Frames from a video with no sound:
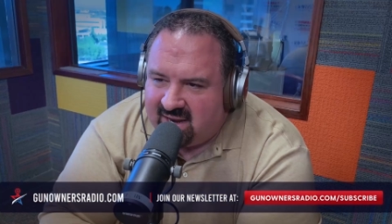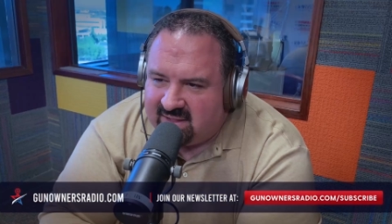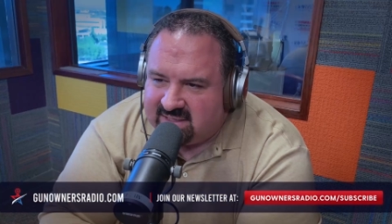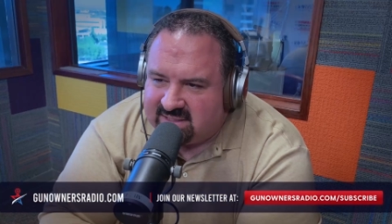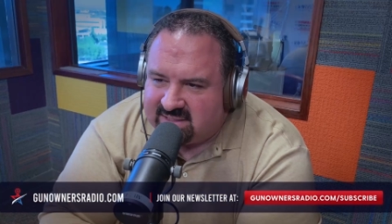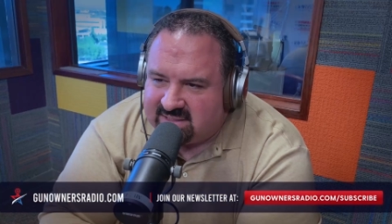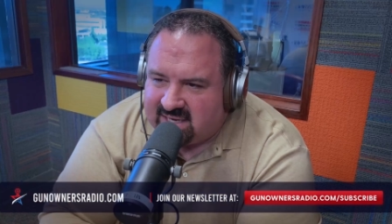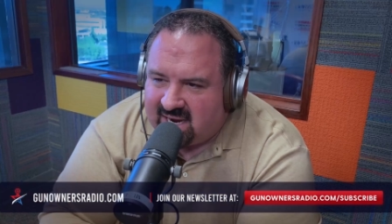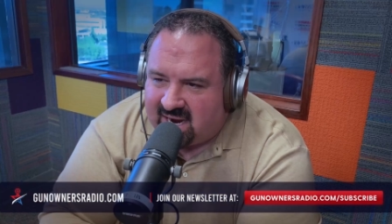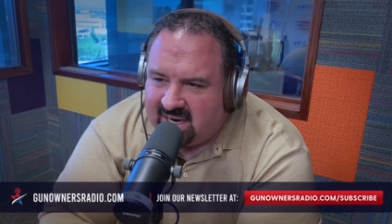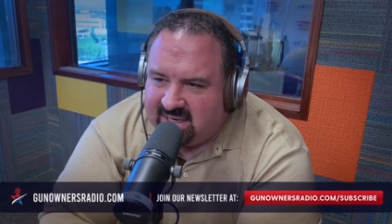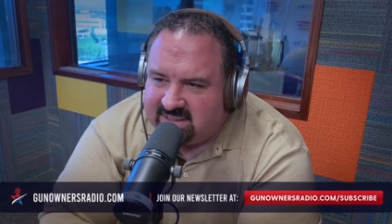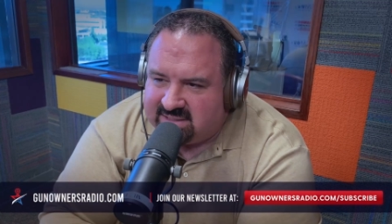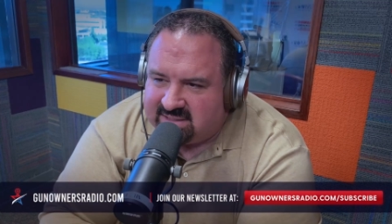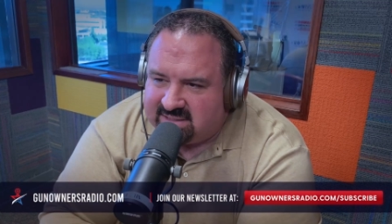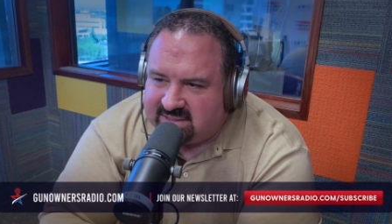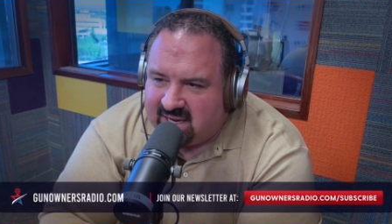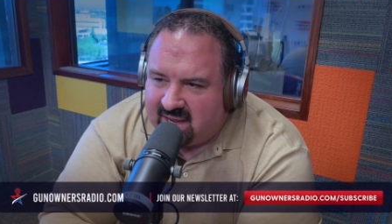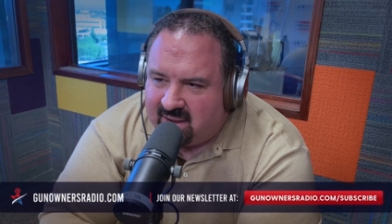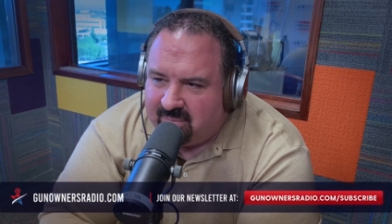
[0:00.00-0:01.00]
of this
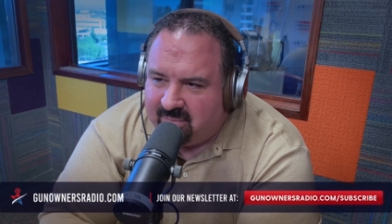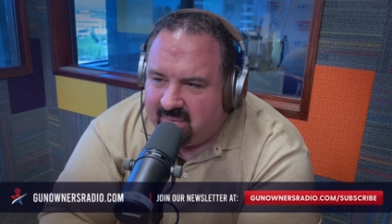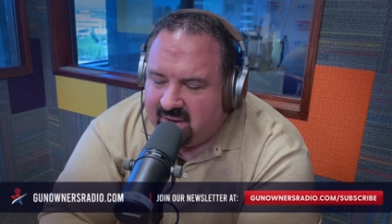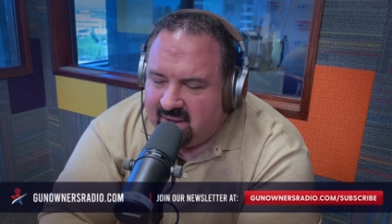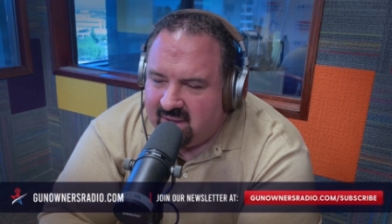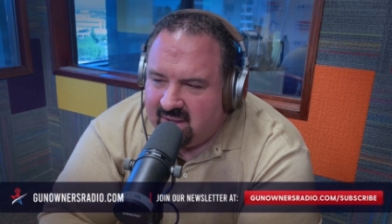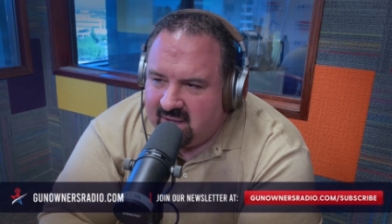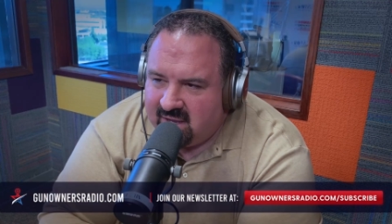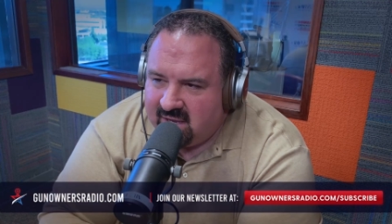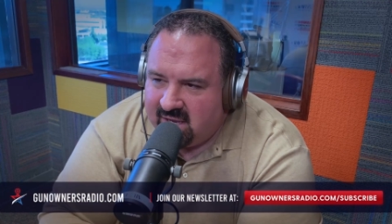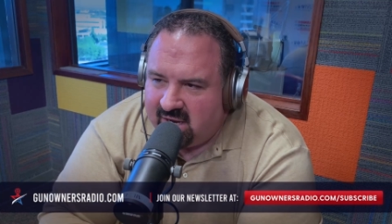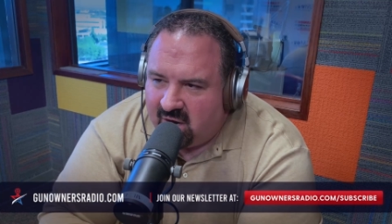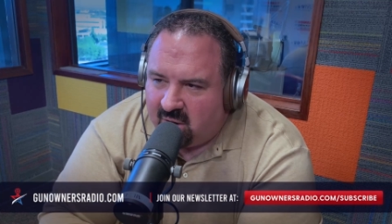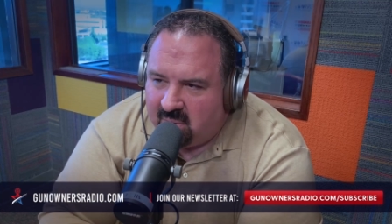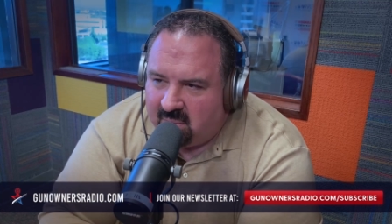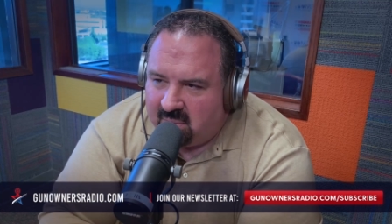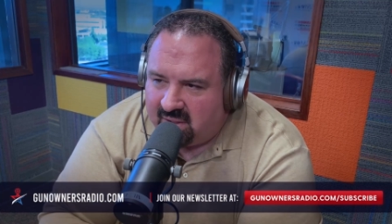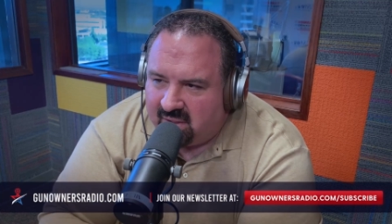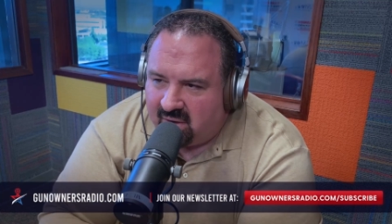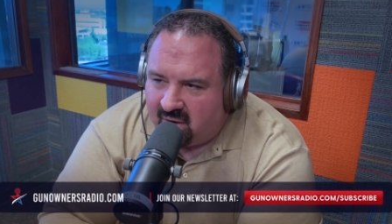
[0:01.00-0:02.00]
sidestep you know,
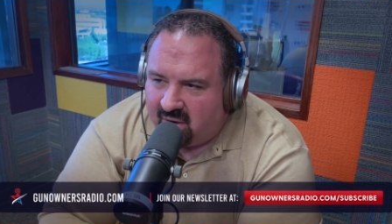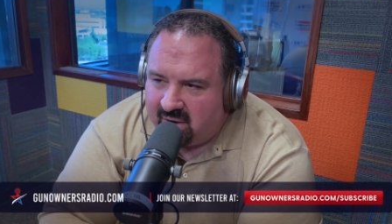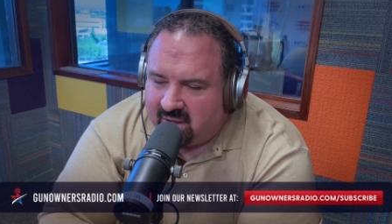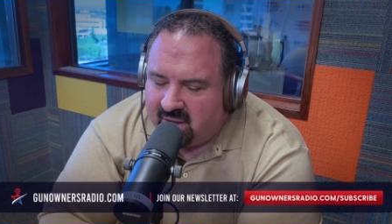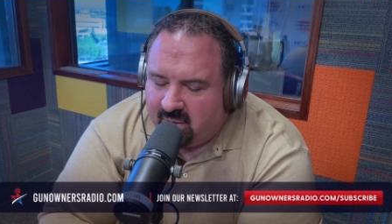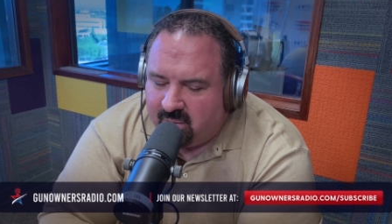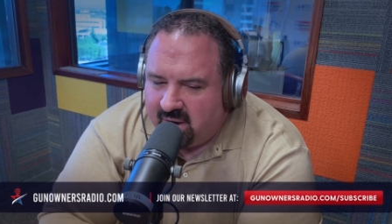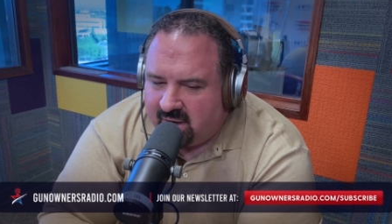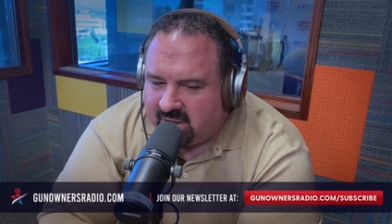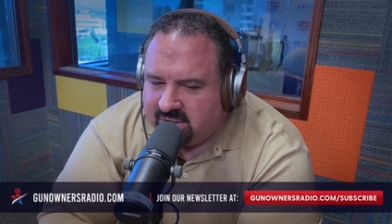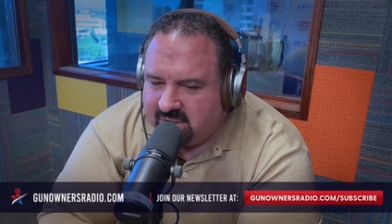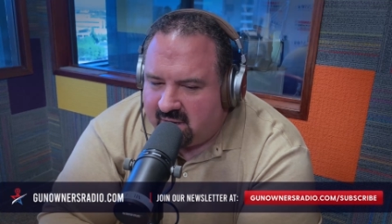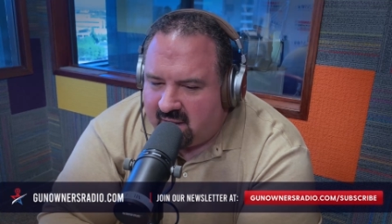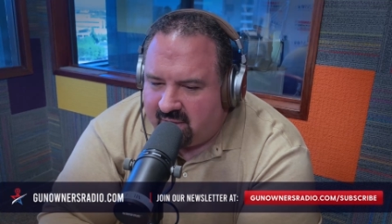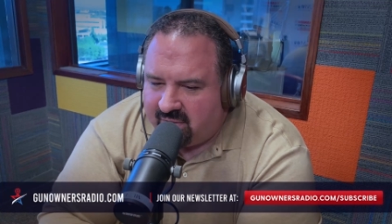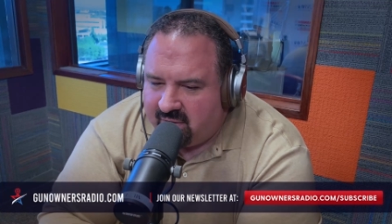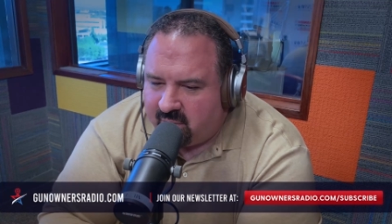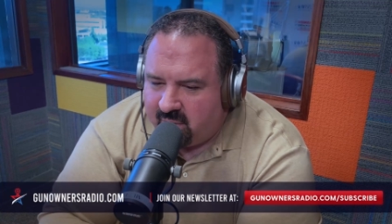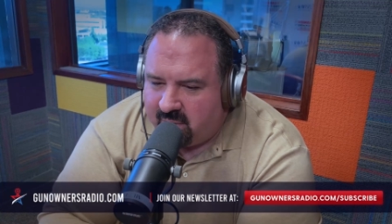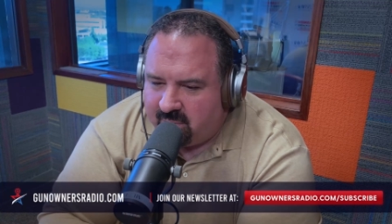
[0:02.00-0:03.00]
malarkey. We actually, I
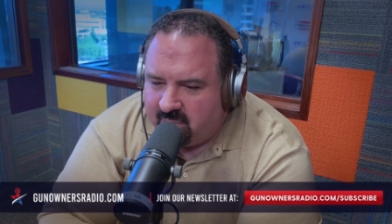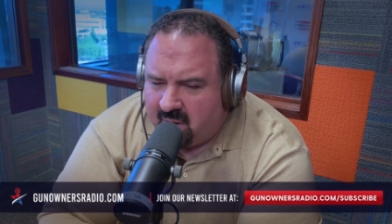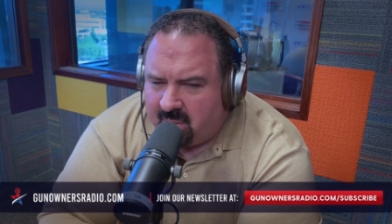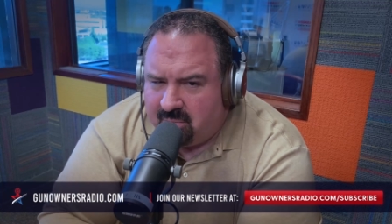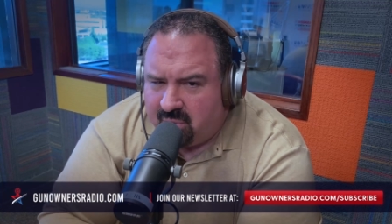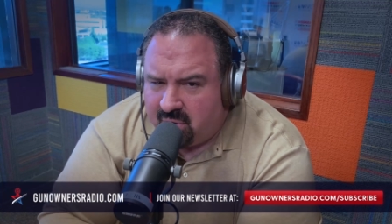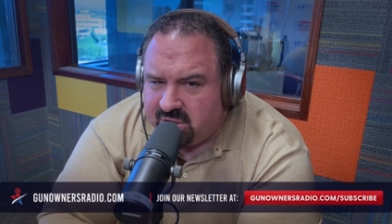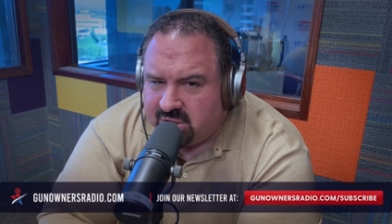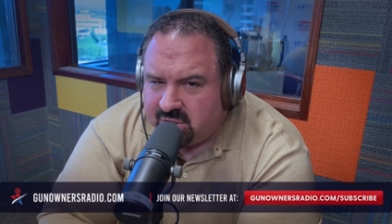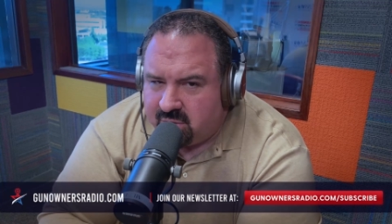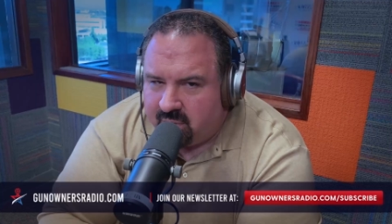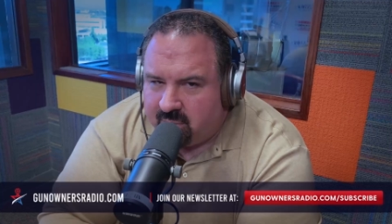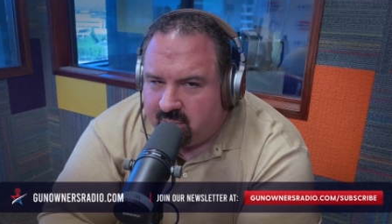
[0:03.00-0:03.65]
think we, I'm pretty sure we